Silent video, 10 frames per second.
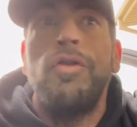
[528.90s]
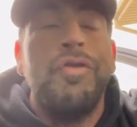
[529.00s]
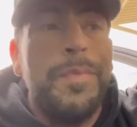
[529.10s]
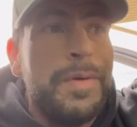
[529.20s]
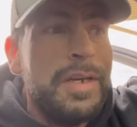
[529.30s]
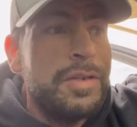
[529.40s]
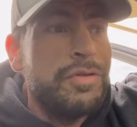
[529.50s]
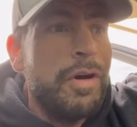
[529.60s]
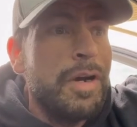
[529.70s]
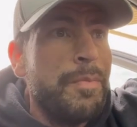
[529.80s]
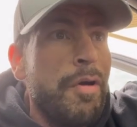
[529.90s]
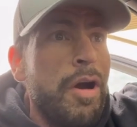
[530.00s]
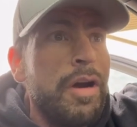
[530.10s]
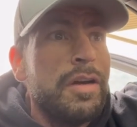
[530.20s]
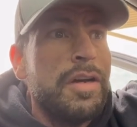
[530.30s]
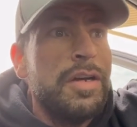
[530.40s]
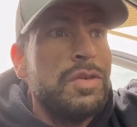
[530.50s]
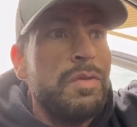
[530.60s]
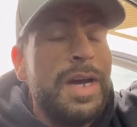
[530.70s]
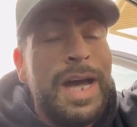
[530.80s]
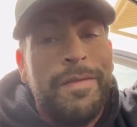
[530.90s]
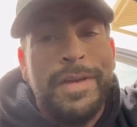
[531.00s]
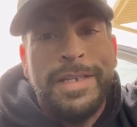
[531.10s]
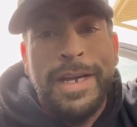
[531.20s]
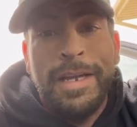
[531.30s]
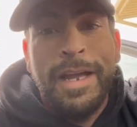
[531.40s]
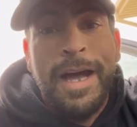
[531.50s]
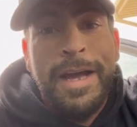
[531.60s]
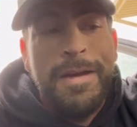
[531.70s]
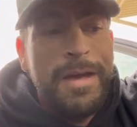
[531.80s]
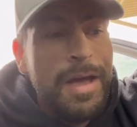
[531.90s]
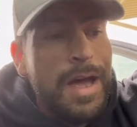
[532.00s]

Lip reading: ripping this truck apart because we have a deadline.